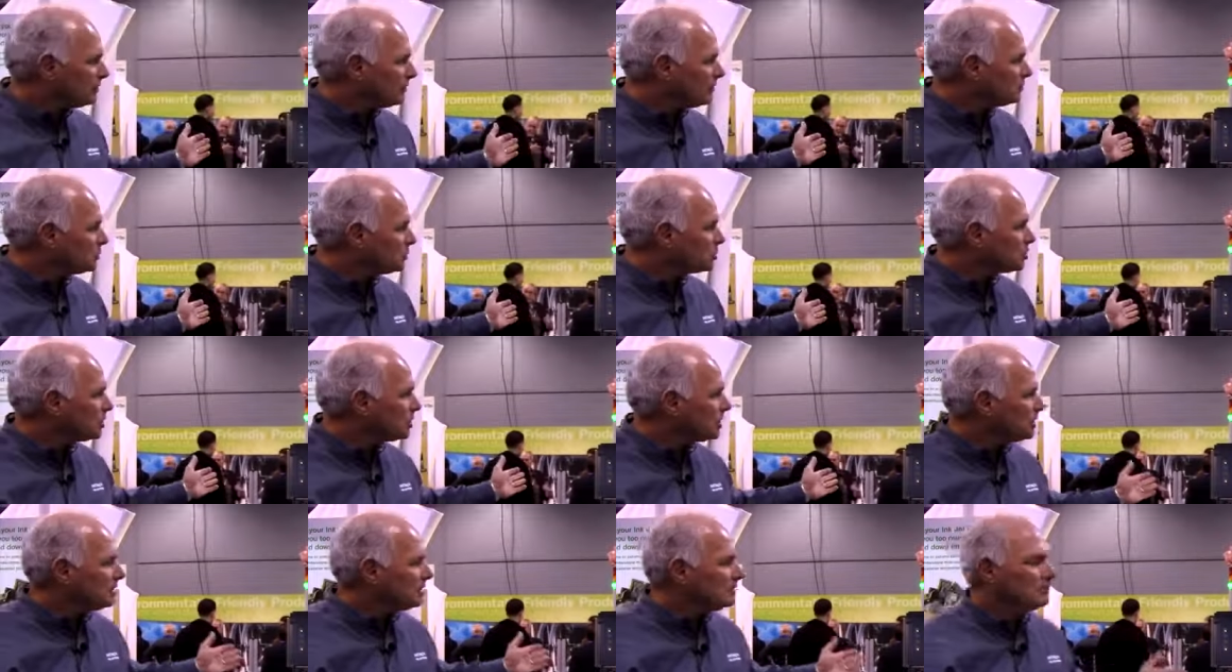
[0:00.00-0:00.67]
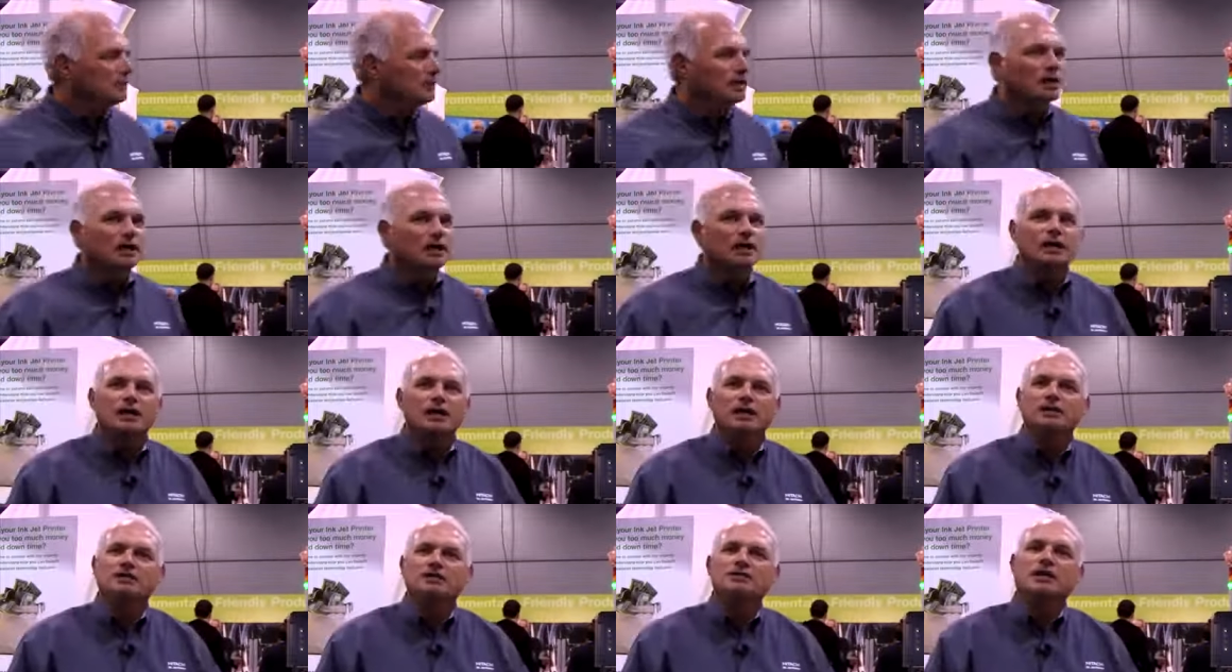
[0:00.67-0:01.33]
of the machine
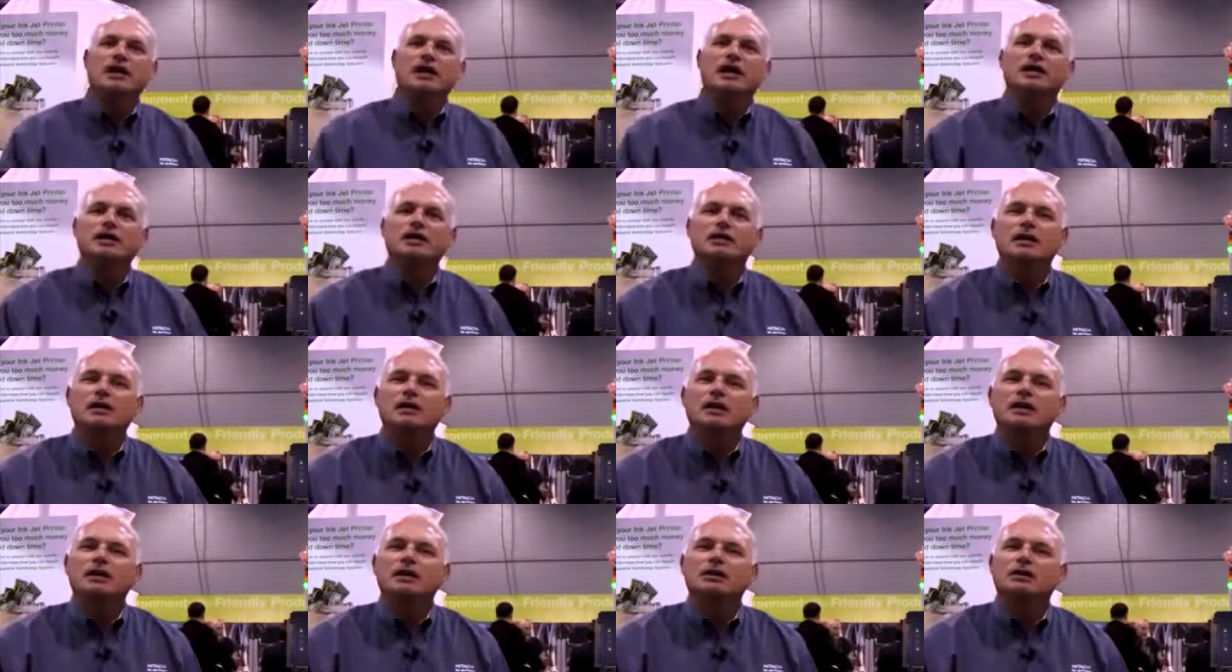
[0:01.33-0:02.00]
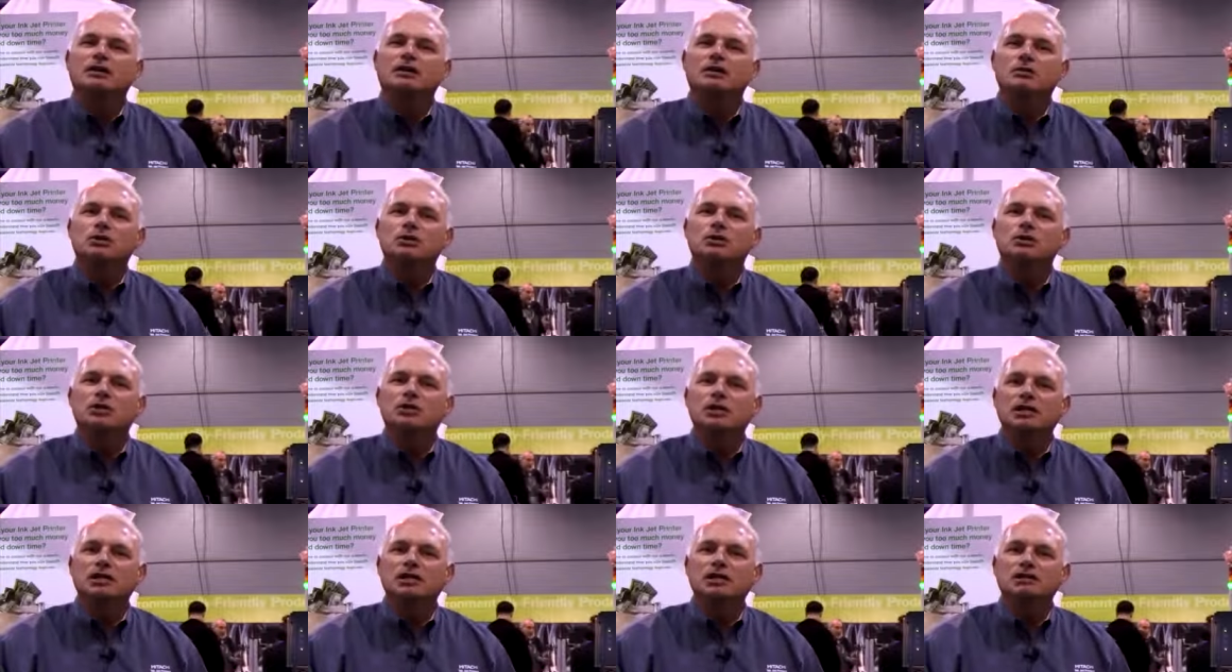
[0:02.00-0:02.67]
is that the
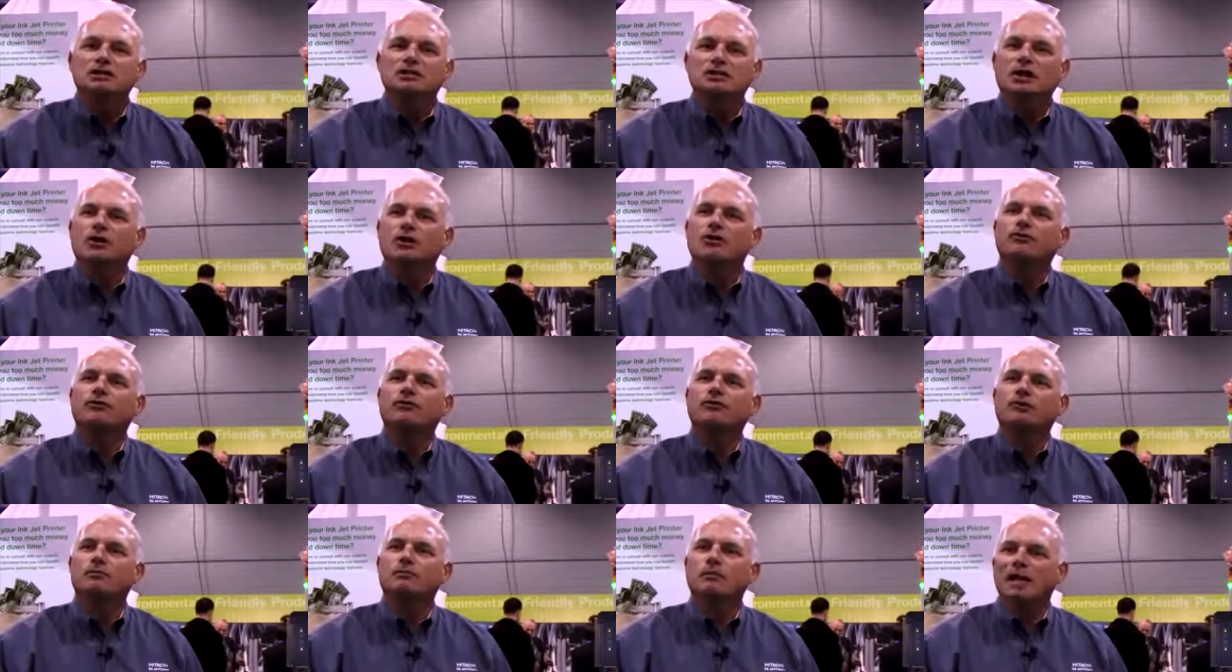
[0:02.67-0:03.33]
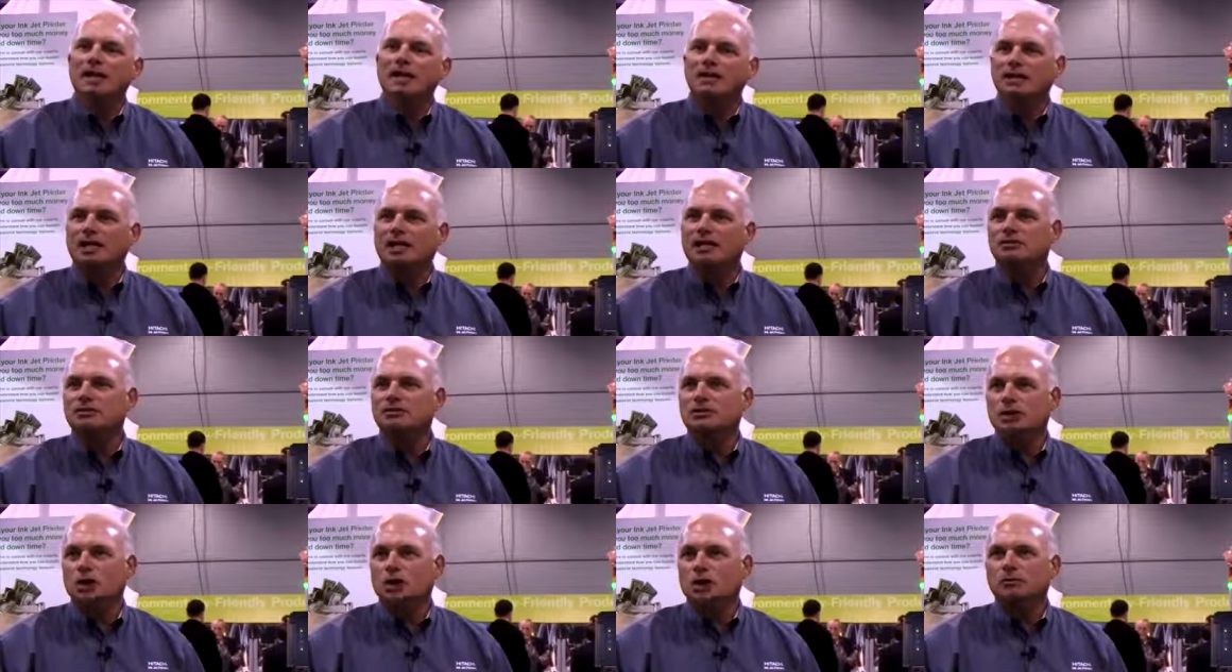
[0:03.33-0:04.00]
machine itself
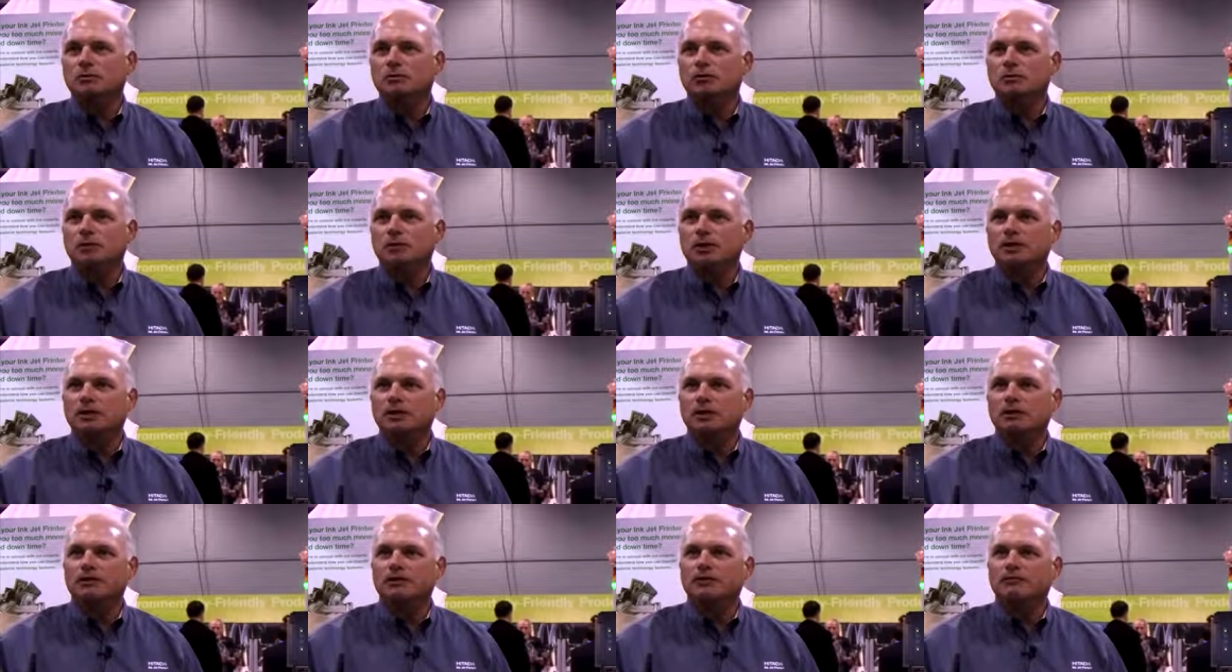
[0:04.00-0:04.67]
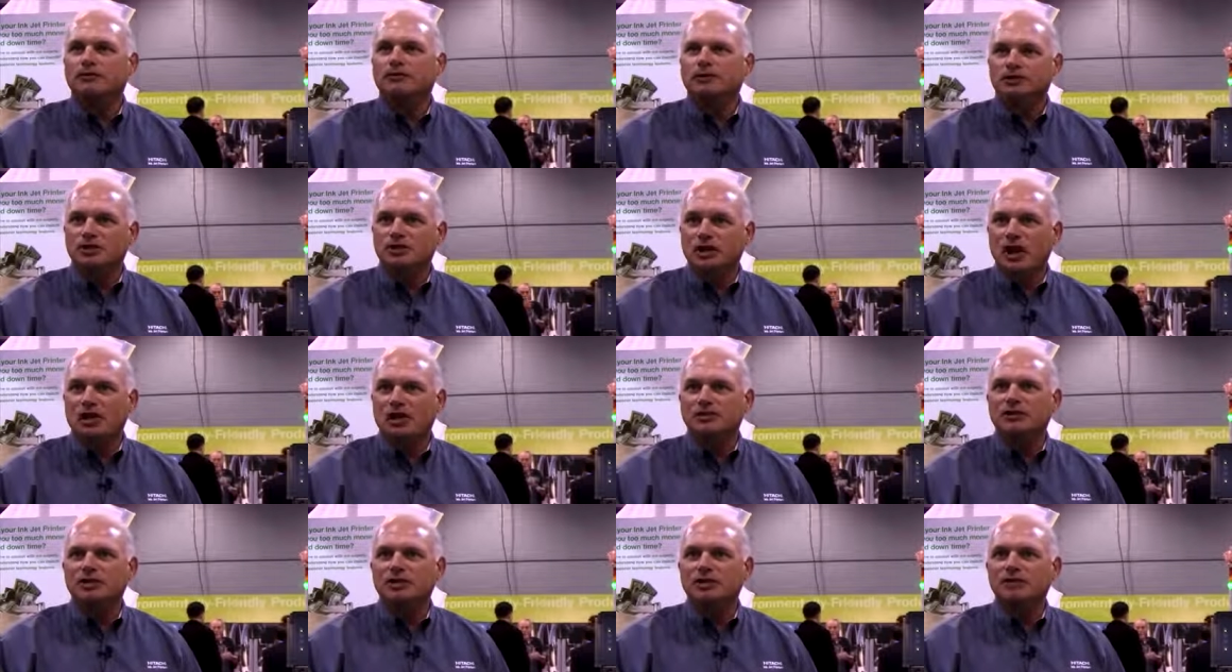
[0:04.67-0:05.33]
maintains the ultimate
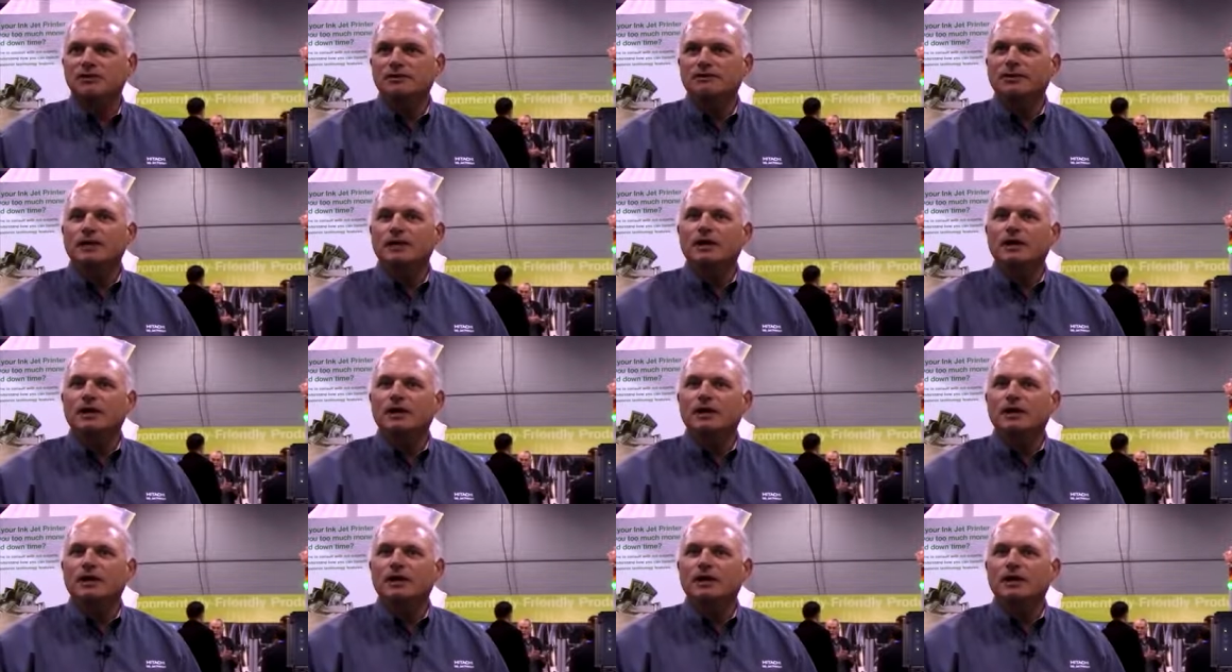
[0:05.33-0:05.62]
viscosity.